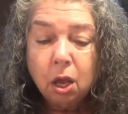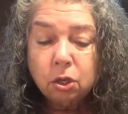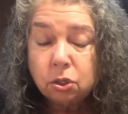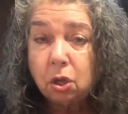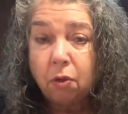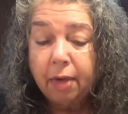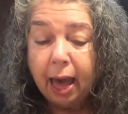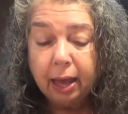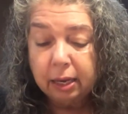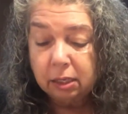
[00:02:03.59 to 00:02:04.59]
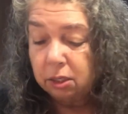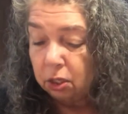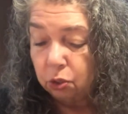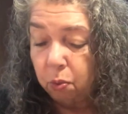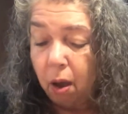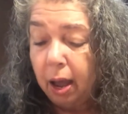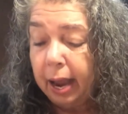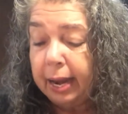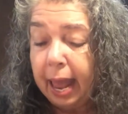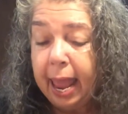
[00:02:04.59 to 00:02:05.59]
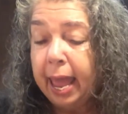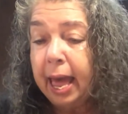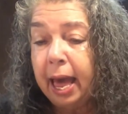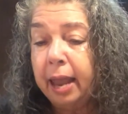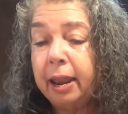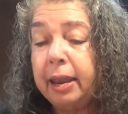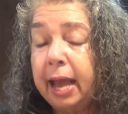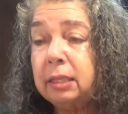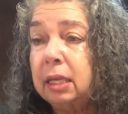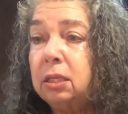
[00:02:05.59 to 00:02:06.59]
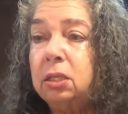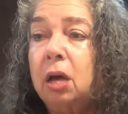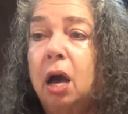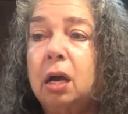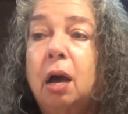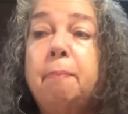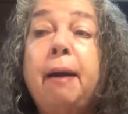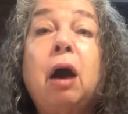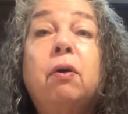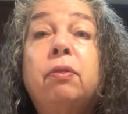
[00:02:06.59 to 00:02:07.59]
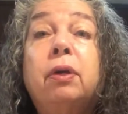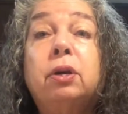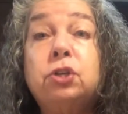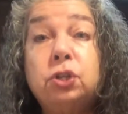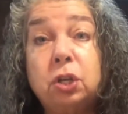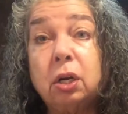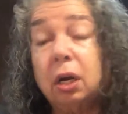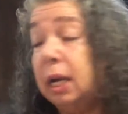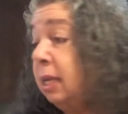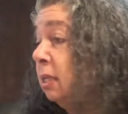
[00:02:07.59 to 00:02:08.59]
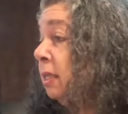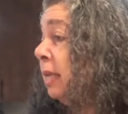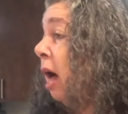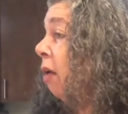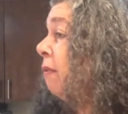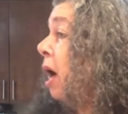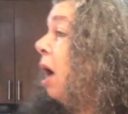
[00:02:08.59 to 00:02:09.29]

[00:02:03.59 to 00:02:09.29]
So that is the twine. And next, let's talk about the sugar itself.